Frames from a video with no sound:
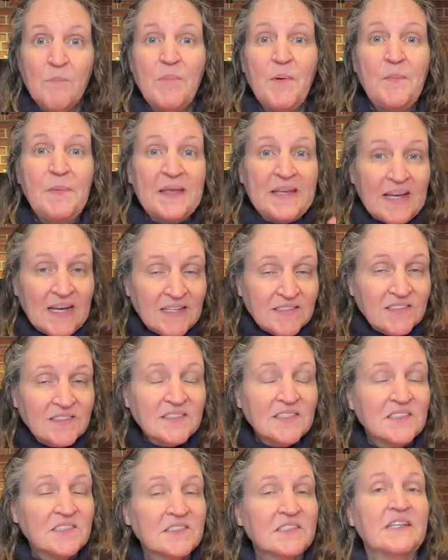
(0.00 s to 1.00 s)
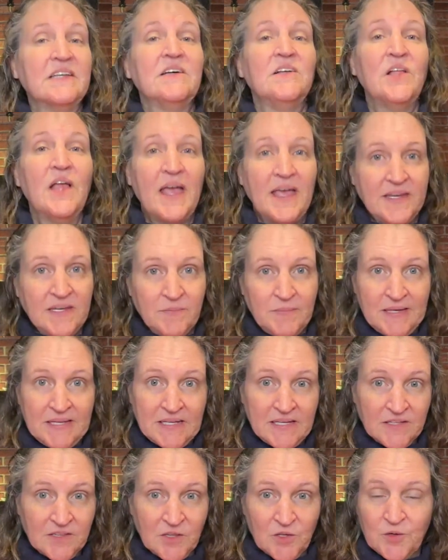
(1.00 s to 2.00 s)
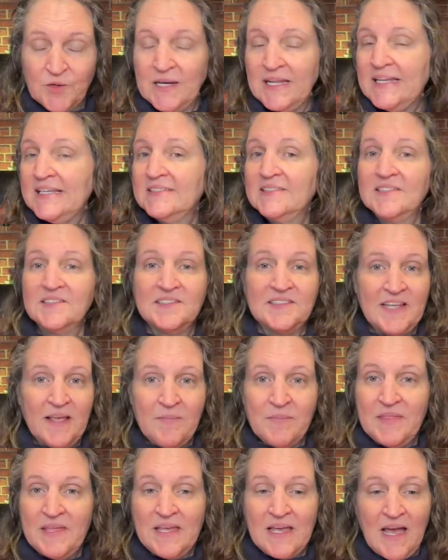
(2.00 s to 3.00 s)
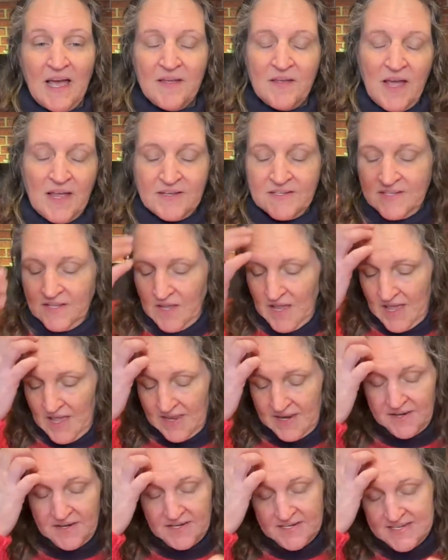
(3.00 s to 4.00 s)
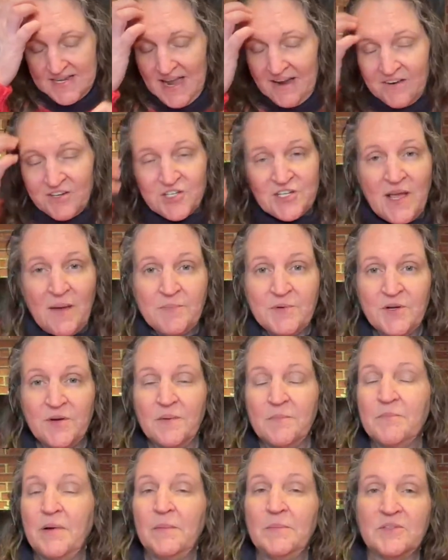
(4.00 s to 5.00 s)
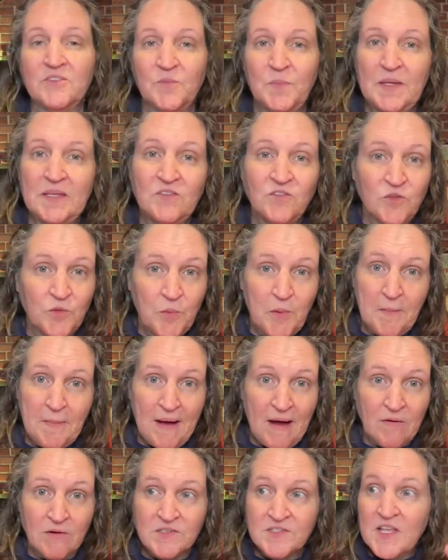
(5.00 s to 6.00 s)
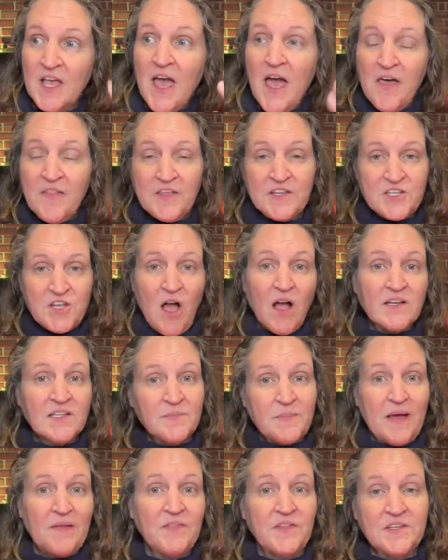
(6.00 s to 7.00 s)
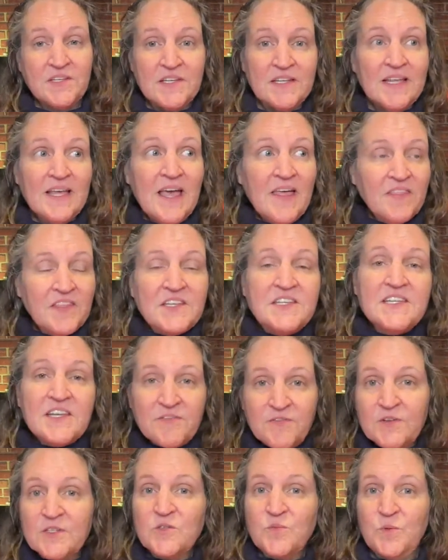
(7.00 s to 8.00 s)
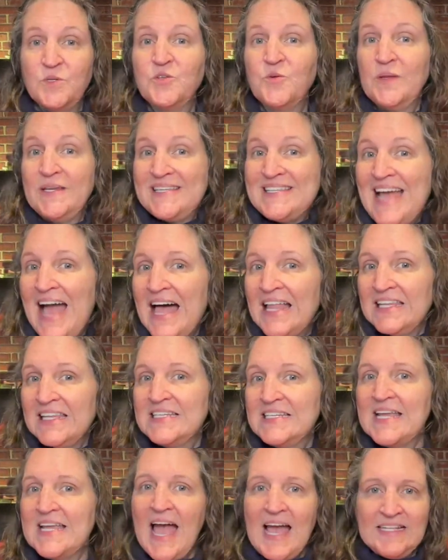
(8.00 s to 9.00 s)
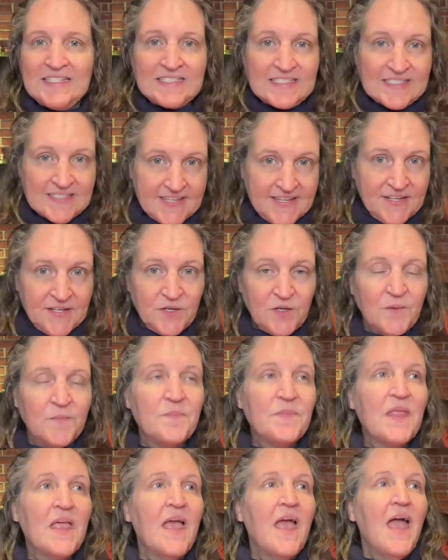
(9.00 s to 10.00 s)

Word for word: but because it's a skill, anybody can learn it. It's the same thing. I, I, did, I had an entire chapter in Public Speaking Superpowers that talked about the, the difference between talent and skill.